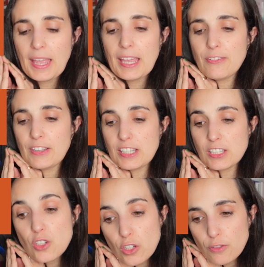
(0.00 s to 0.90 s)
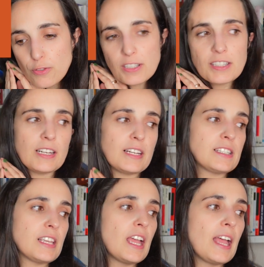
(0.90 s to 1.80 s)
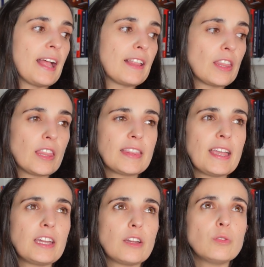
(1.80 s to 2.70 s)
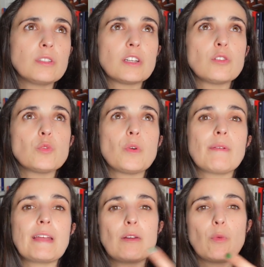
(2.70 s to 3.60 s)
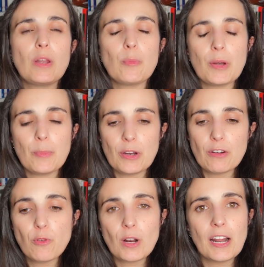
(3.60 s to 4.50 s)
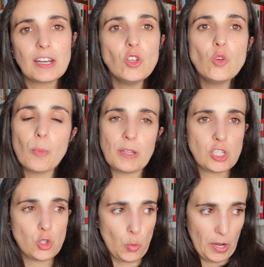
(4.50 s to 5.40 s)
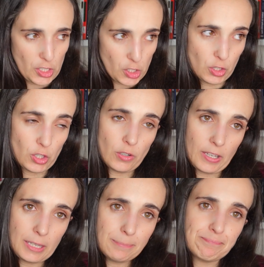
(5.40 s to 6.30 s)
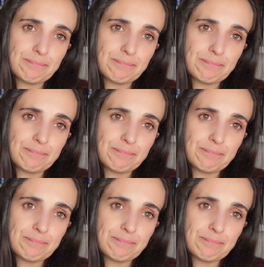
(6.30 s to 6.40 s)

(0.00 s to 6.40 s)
If it is not fertilized, the uterus will prepare for a new menstruation, okay?